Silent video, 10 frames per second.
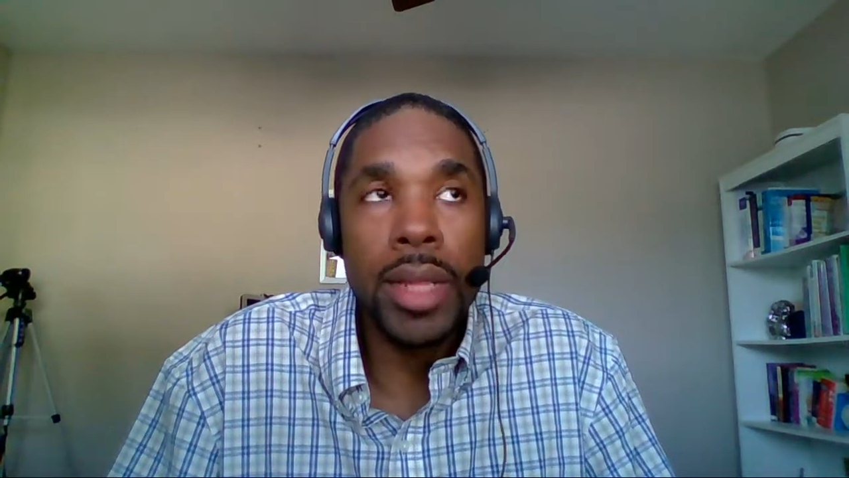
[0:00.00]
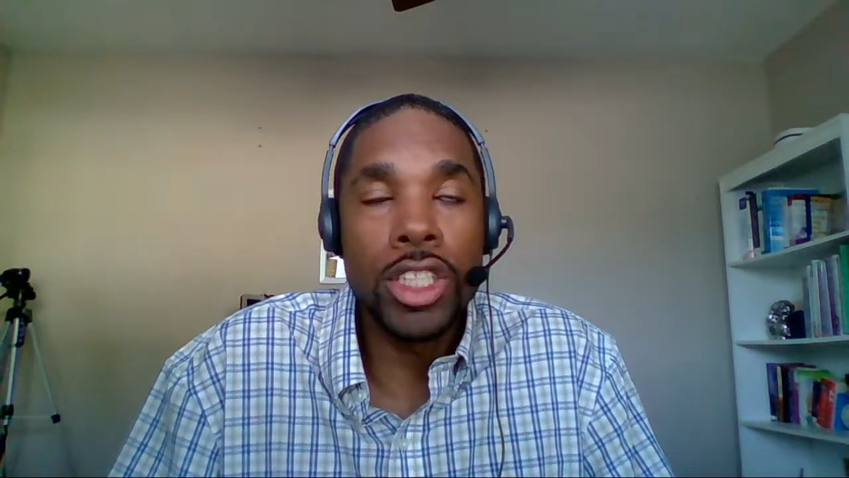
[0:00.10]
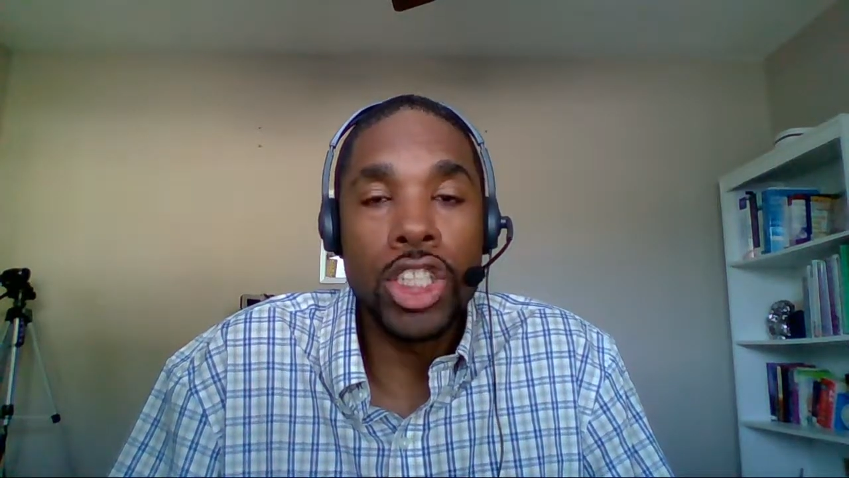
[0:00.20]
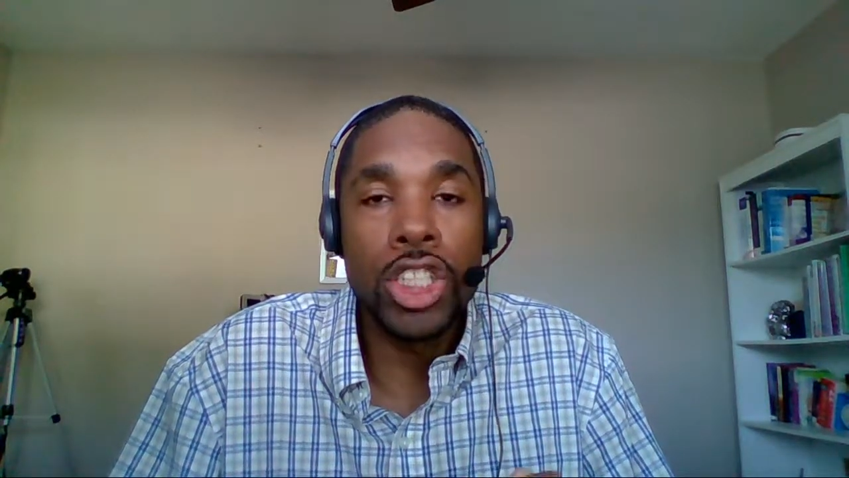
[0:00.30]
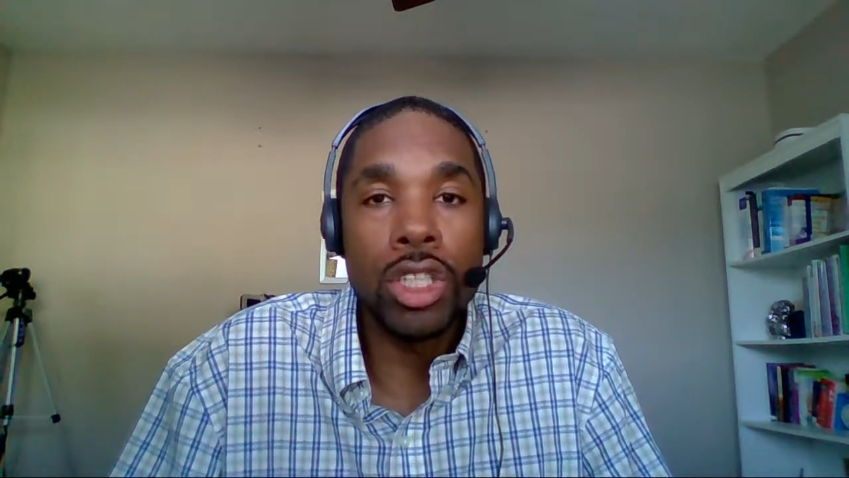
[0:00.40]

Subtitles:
That's